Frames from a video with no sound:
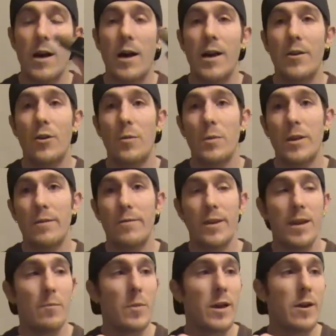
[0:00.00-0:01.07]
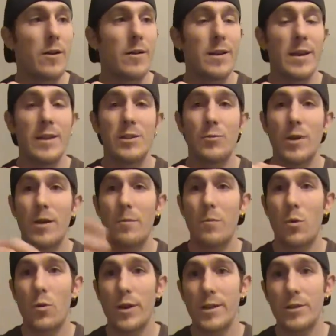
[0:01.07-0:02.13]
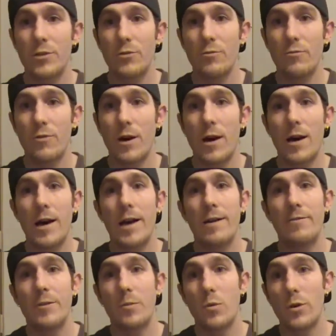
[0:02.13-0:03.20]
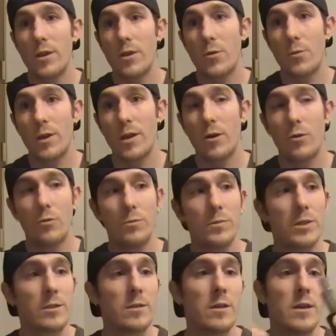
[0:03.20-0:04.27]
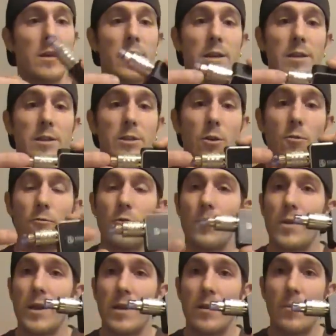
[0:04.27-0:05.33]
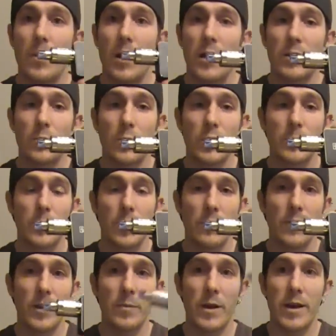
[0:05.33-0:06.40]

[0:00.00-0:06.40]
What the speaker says: I normally vape my RDAs around 0.25 to 0.3 ohms, so for me the box works perfect.